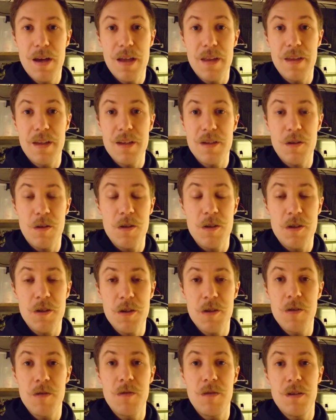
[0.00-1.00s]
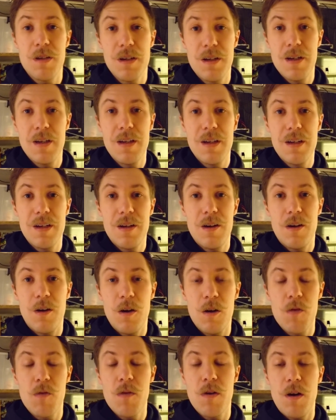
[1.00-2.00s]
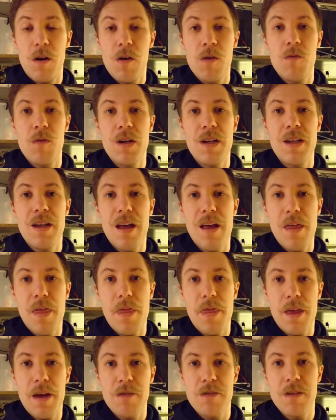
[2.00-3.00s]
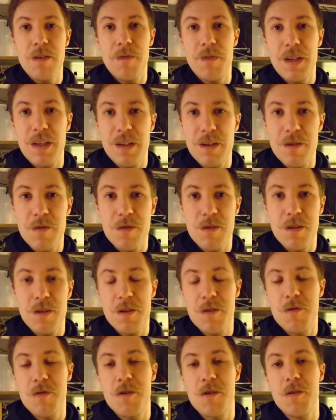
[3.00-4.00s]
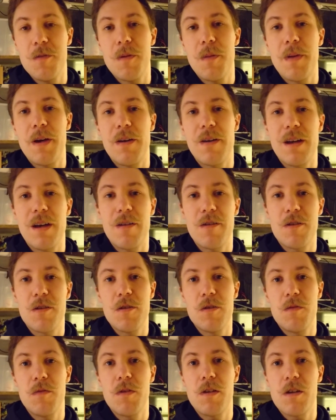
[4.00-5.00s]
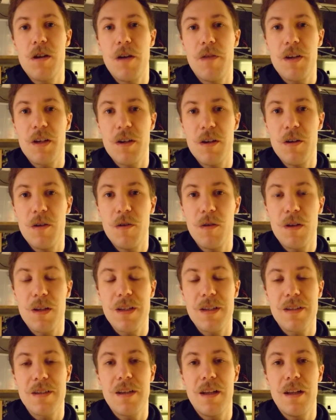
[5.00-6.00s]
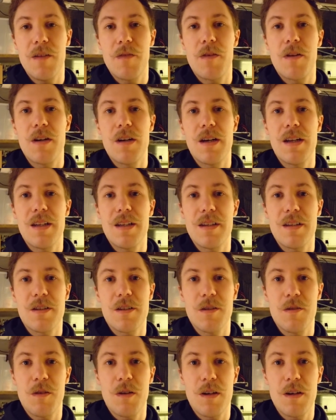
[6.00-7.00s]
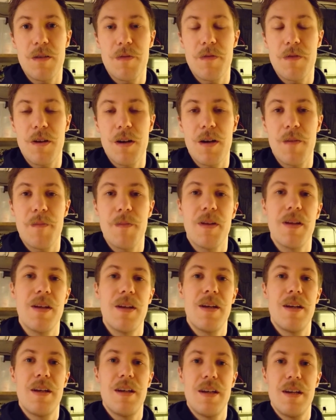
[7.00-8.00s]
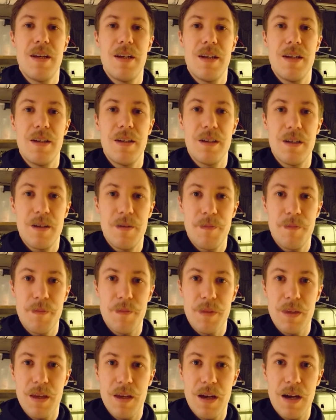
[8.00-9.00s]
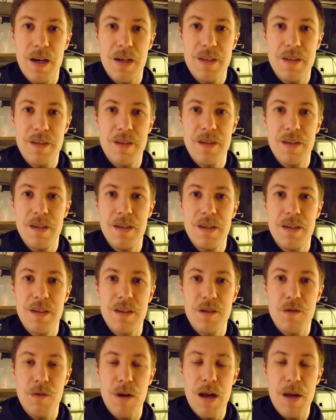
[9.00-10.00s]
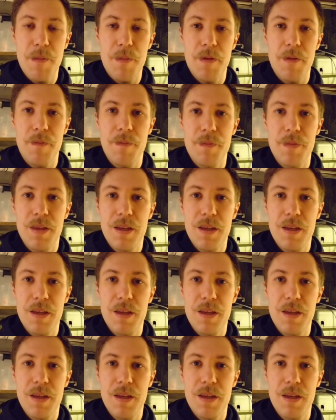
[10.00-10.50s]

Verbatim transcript: And there's also al already a thousand videos on YouTube about how to recover gold and silver and so on from um, I T uh, scrap.